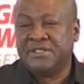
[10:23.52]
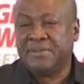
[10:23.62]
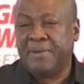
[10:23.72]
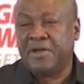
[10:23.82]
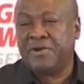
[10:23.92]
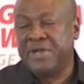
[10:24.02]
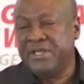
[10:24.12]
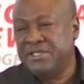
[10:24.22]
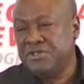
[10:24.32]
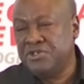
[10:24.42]
It is about
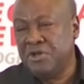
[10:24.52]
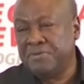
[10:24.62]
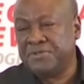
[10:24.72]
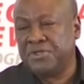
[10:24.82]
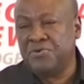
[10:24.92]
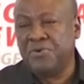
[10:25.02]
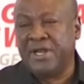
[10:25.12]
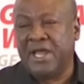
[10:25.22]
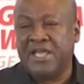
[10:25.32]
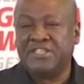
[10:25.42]
creating jobs
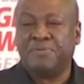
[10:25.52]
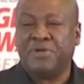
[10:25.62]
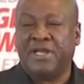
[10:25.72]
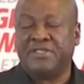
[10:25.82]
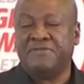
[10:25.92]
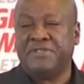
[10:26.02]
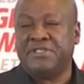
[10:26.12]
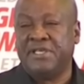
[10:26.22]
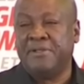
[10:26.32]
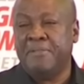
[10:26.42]
through enhanced
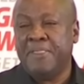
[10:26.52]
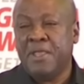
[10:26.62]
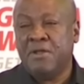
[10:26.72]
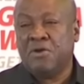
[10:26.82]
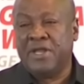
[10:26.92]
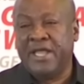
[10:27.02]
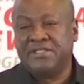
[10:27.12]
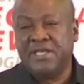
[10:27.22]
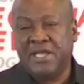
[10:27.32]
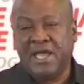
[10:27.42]
productivity,
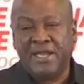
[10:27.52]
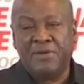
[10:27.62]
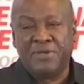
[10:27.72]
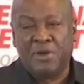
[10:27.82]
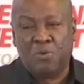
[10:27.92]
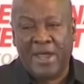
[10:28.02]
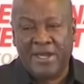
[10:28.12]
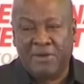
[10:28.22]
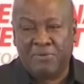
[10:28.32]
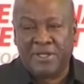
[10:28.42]
connecting Ghana with the
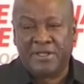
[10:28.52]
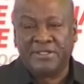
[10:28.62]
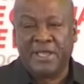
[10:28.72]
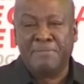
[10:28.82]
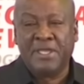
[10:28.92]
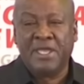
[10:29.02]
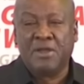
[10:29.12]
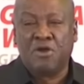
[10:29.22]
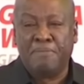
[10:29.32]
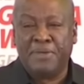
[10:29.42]
wider world, and
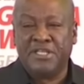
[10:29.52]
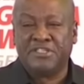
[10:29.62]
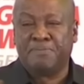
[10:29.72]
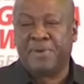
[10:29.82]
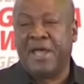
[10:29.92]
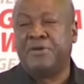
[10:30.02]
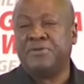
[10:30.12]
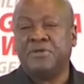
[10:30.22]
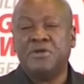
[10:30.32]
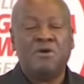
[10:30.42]
making companies
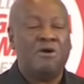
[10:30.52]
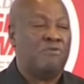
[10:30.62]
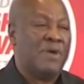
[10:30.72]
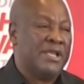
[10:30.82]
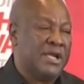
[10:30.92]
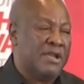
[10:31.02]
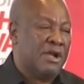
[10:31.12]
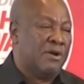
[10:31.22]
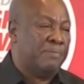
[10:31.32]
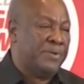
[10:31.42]
proud of what they
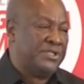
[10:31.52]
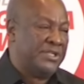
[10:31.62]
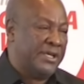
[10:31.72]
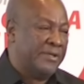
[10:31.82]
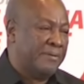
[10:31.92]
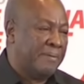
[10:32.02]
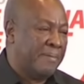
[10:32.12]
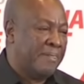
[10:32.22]
can accomplish here.